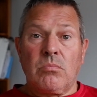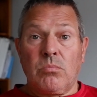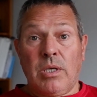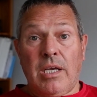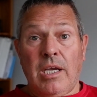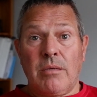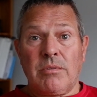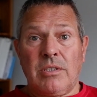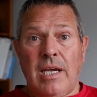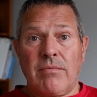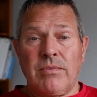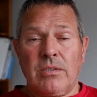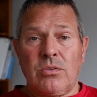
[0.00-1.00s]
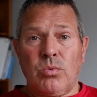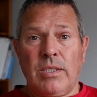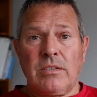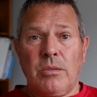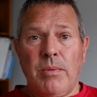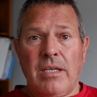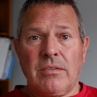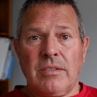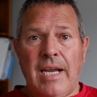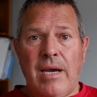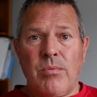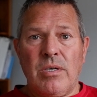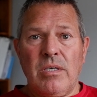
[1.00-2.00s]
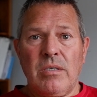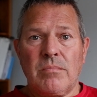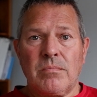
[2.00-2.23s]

we came to have the 20 miles an hour.